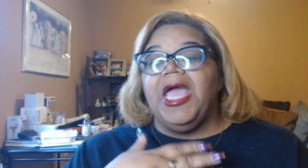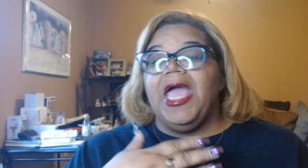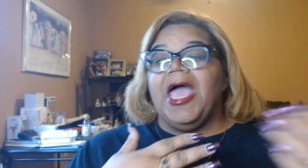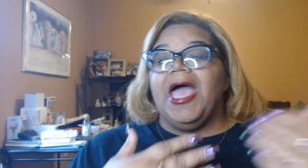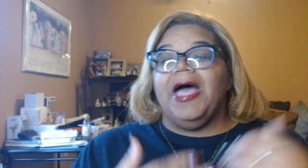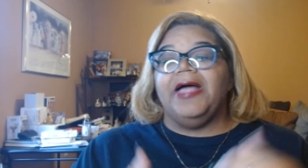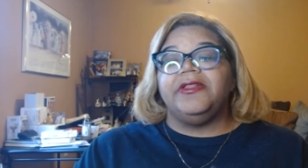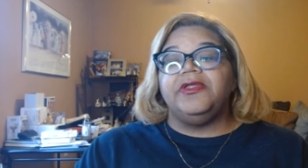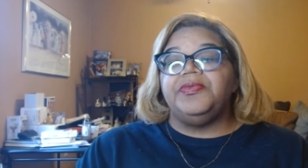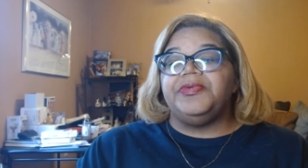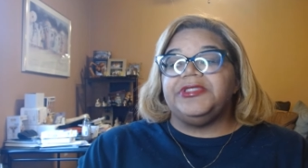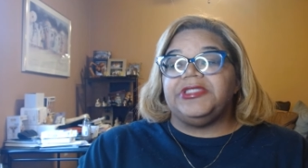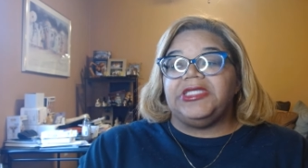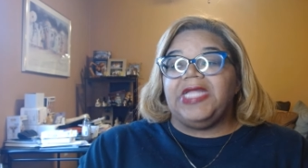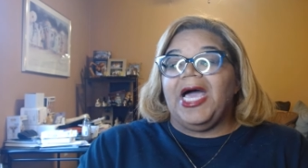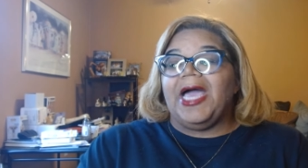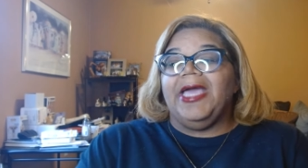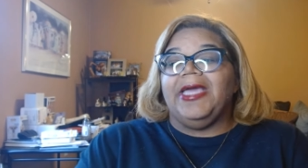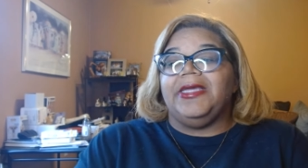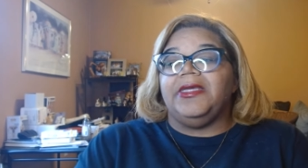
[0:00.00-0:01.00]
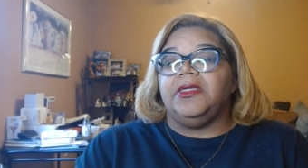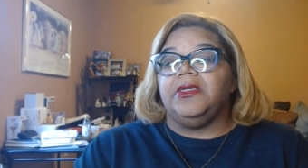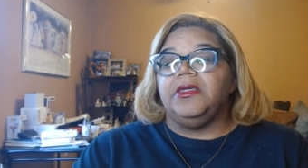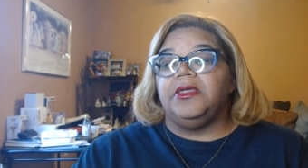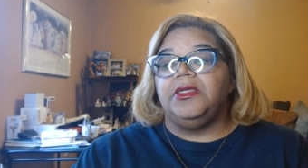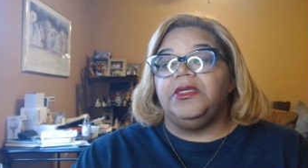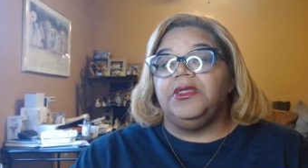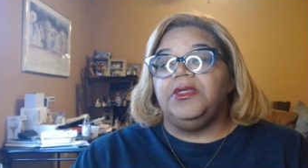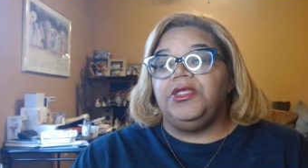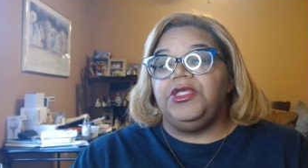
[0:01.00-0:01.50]
Heather was like,
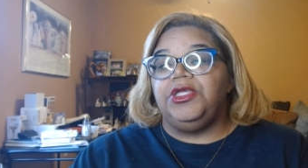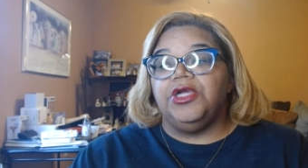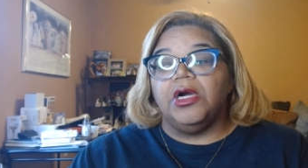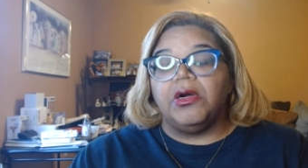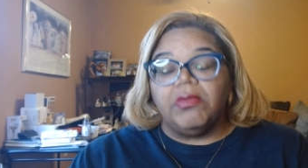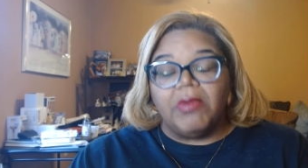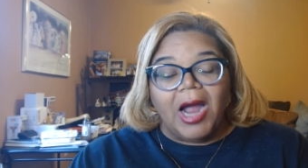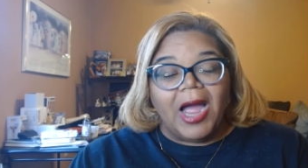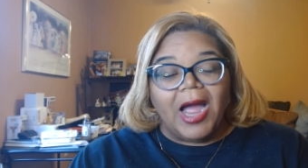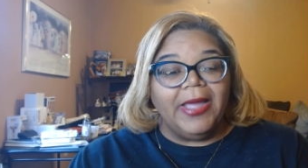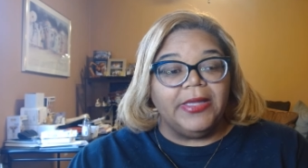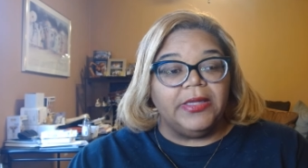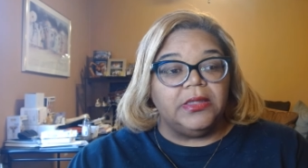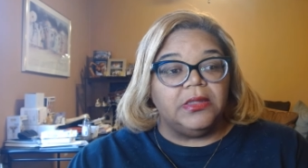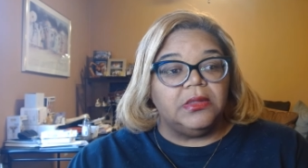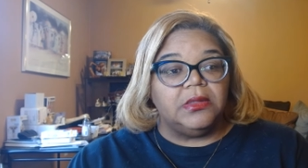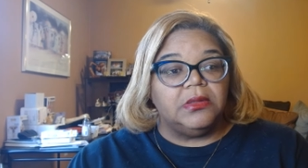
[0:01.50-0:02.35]
you're right.